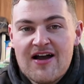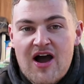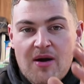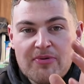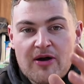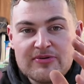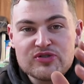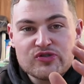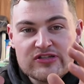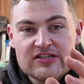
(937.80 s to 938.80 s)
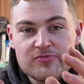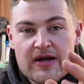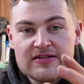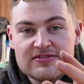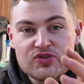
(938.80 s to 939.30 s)
our proper dust
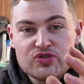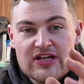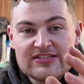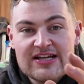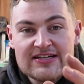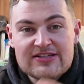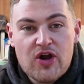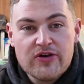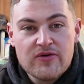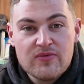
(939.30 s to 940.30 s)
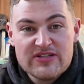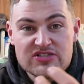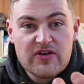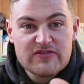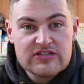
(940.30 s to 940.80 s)
extractor on, which
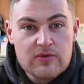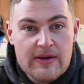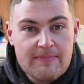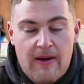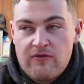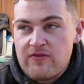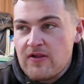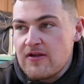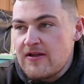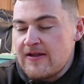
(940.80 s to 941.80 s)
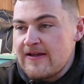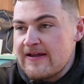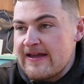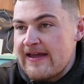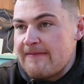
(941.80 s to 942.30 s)
is obviously quite powerful,
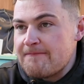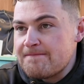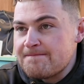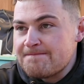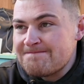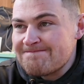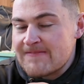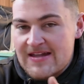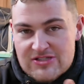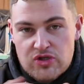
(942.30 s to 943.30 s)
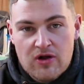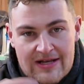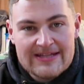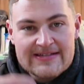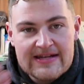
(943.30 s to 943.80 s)
it's not
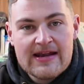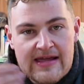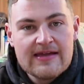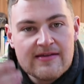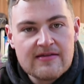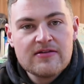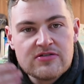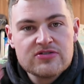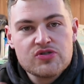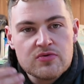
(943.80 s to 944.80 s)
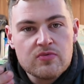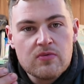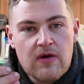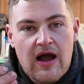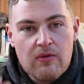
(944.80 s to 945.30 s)
cleaning it to
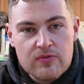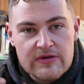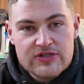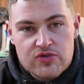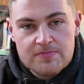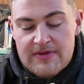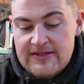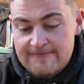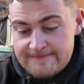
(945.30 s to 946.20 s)
how it should be.